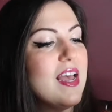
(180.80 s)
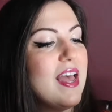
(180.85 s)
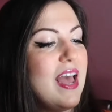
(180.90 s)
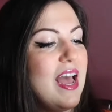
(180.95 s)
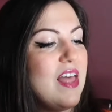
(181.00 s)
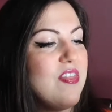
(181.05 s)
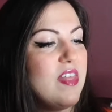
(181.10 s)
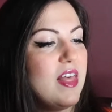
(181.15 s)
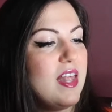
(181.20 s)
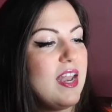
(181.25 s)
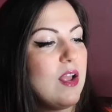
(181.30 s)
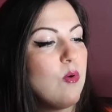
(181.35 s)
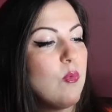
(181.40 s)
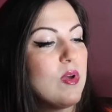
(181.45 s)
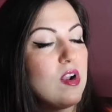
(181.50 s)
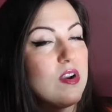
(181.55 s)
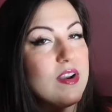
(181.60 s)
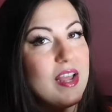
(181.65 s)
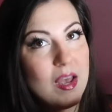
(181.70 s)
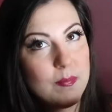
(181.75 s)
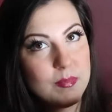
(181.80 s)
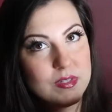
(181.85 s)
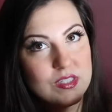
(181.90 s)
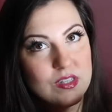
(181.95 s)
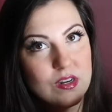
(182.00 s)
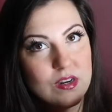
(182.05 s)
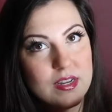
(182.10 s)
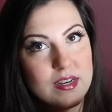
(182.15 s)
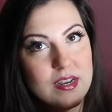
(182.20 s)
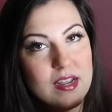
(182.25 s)
And then I went on
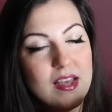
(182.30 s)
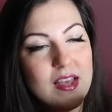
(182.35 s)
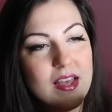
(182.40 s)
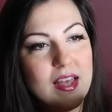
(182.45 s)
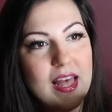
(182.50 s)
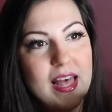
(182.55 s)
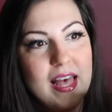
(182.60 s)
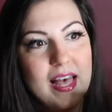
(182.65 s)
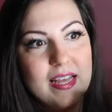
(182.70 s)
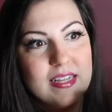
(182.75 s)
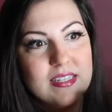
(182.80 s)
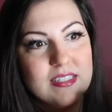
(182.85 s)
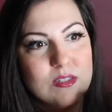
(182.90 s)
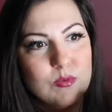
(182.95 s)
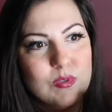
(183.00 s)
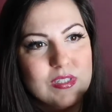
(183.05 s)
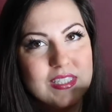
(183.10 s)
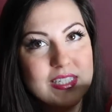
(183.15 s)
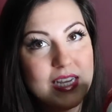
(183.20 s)
Amazon and it was